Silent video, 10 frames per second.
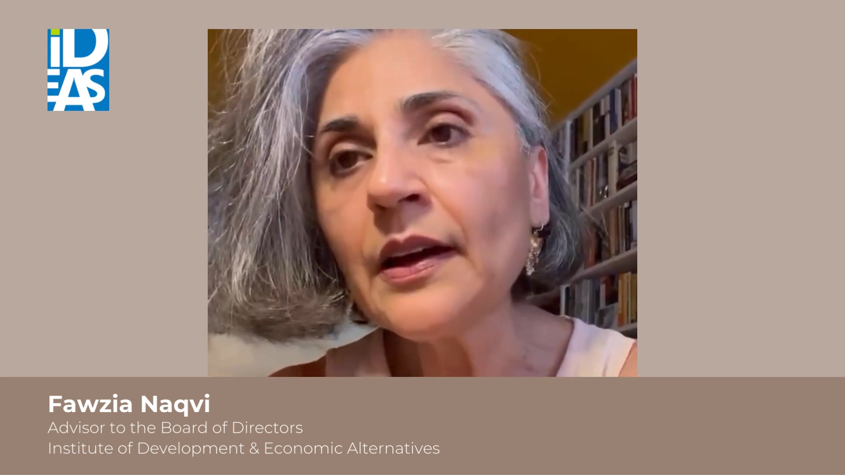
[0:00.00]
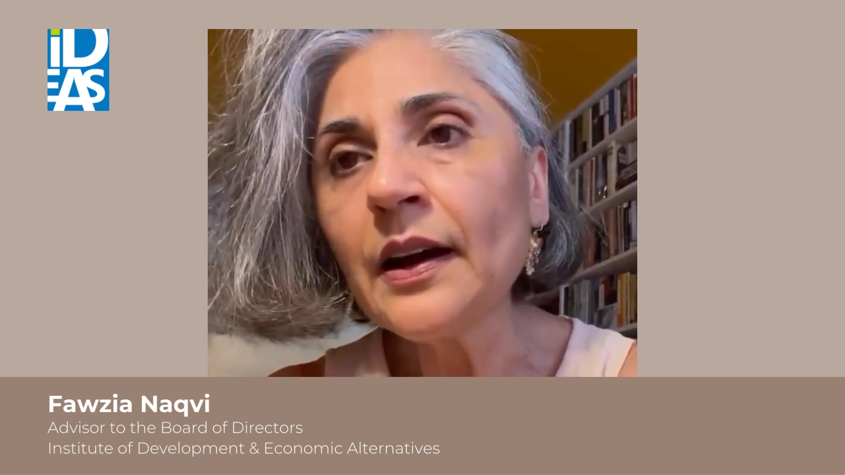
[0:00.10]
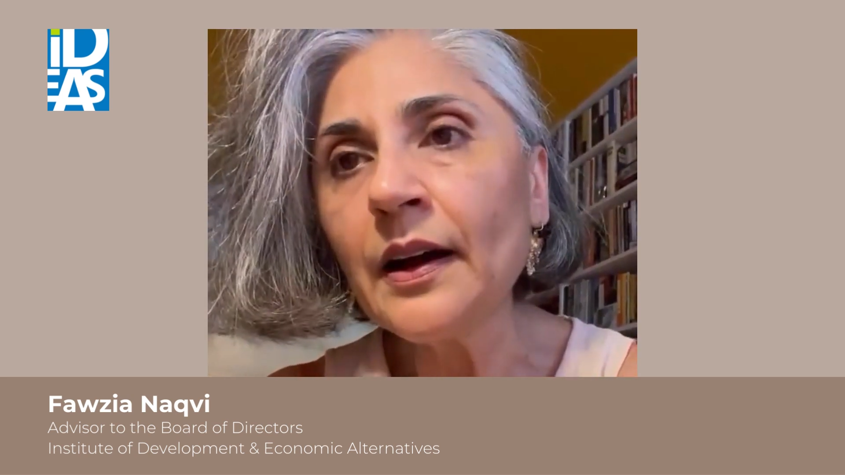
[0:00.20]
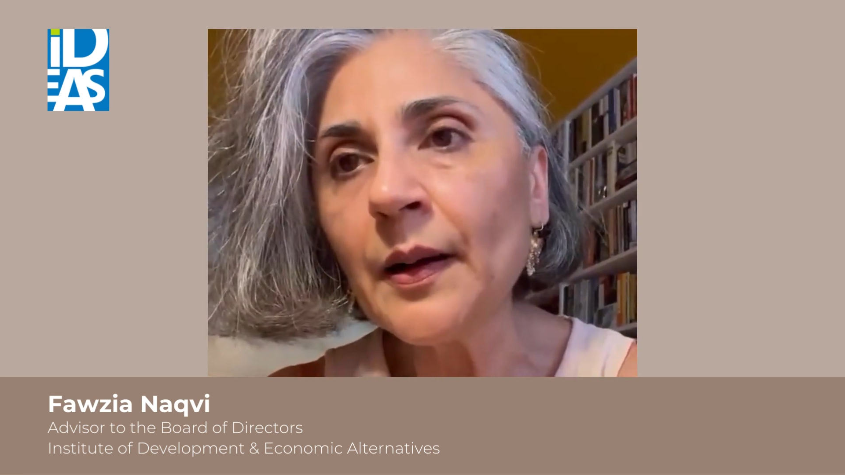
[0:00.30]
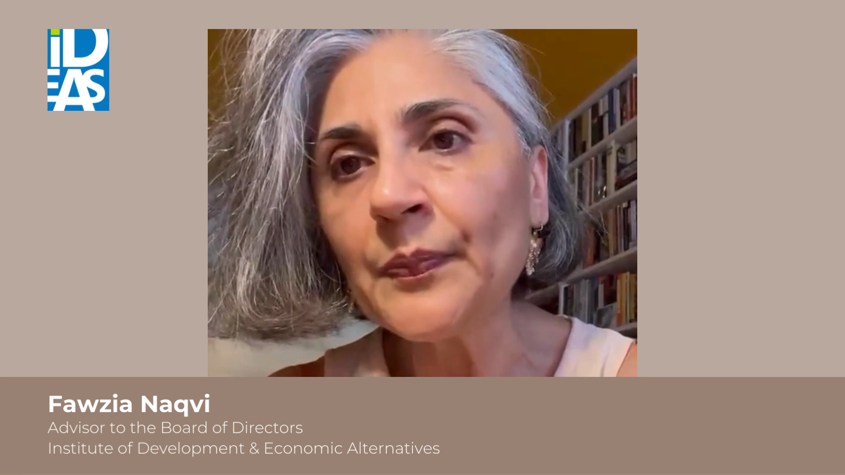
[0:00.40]

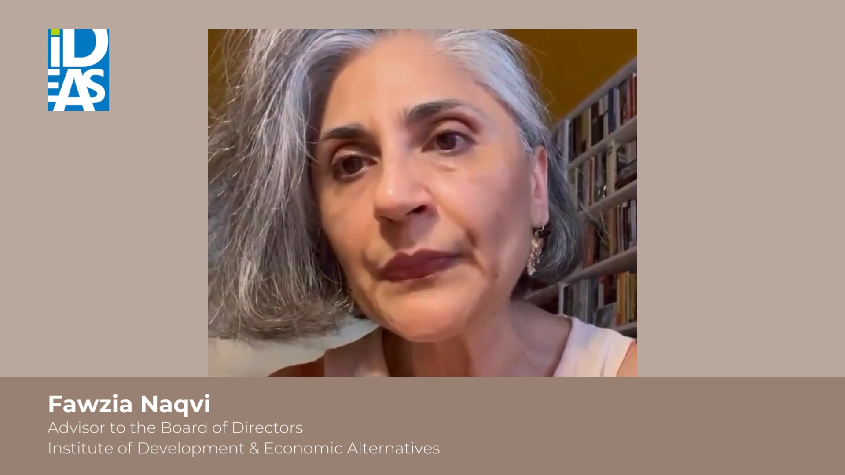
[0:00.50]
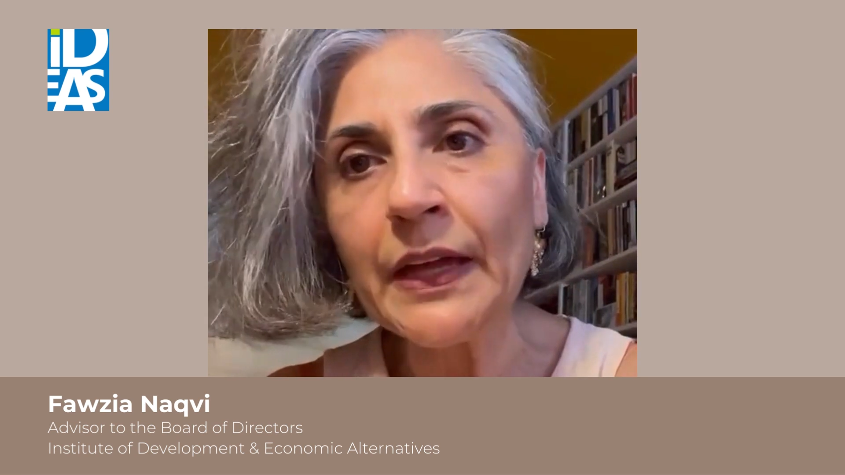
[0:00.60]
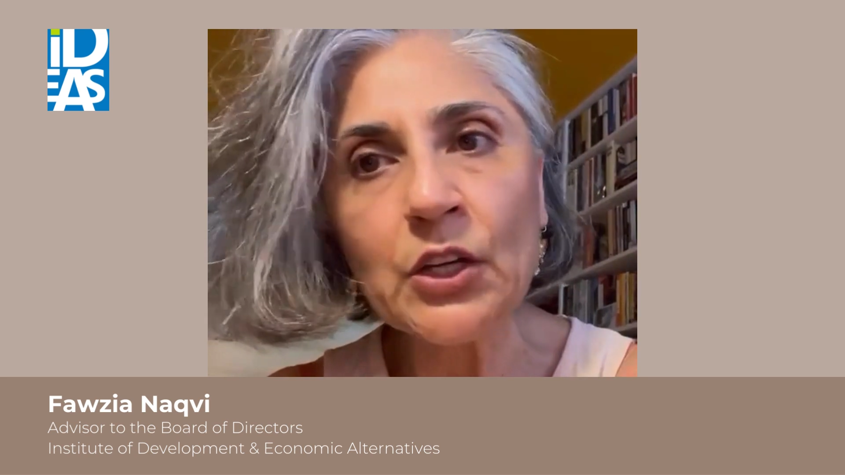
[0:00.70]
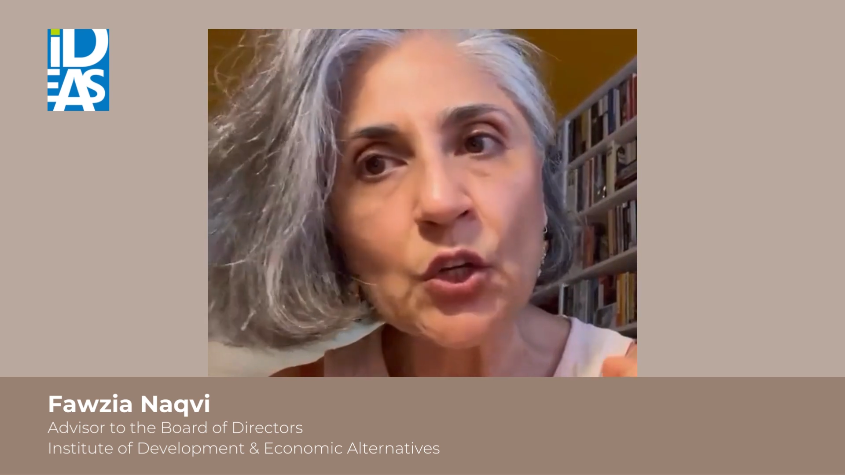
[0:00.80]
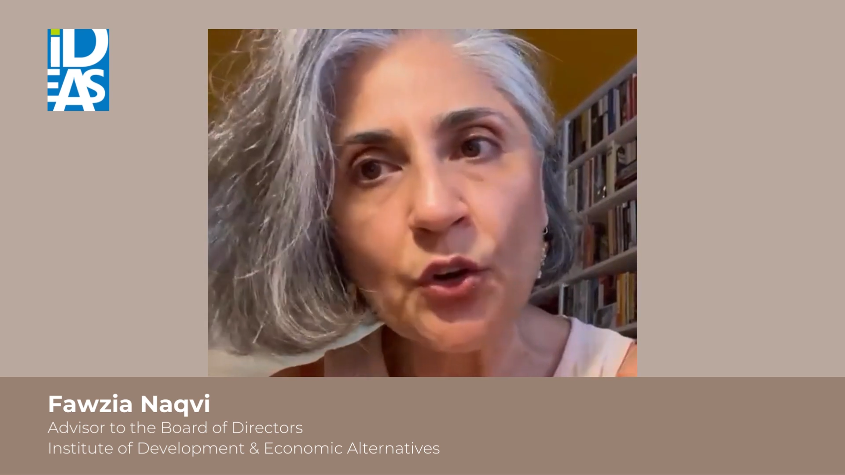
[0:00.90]

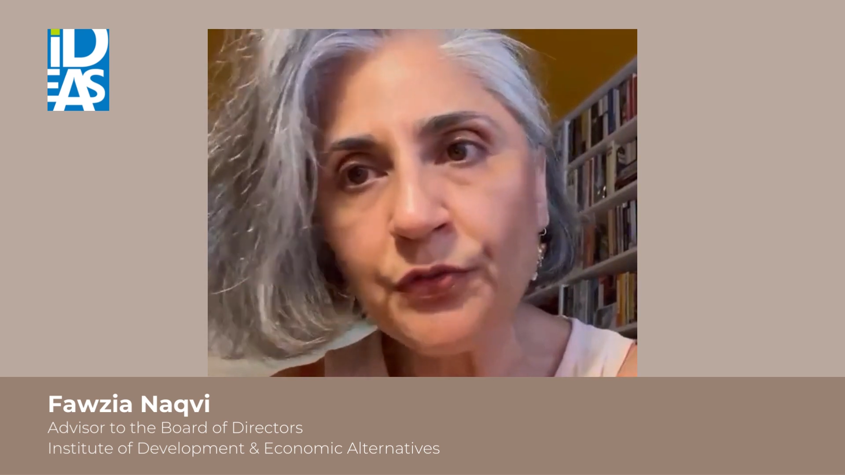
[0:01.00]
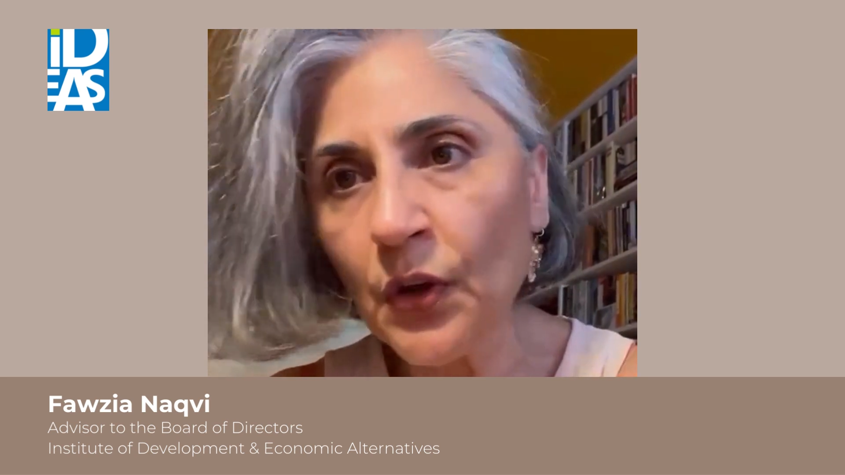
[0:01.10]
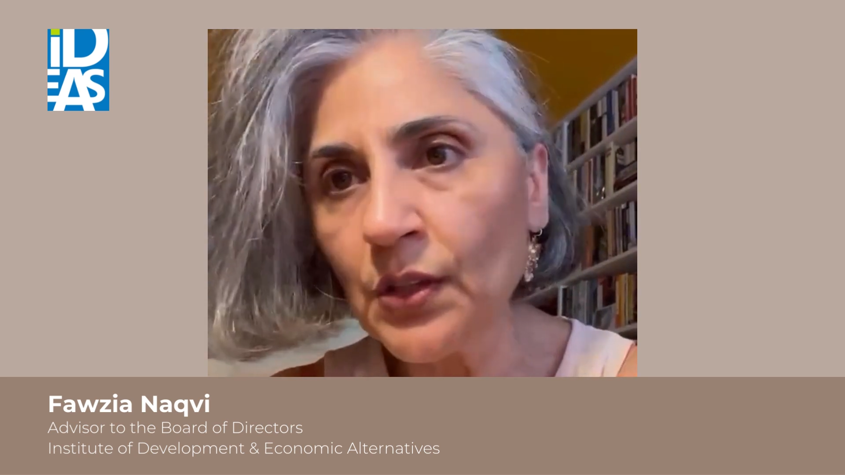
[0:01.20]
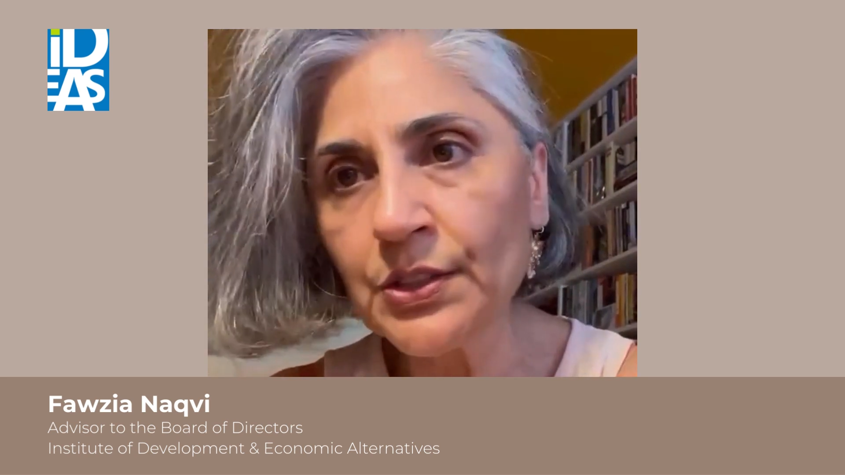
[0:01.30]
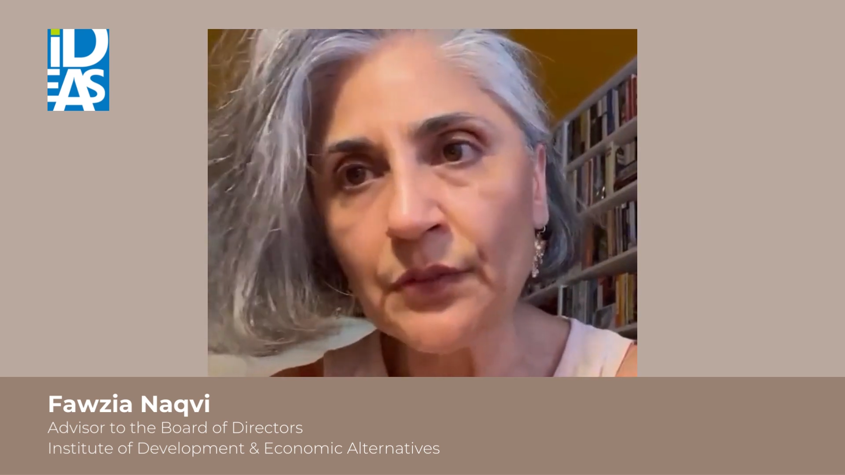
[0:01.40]
and no fault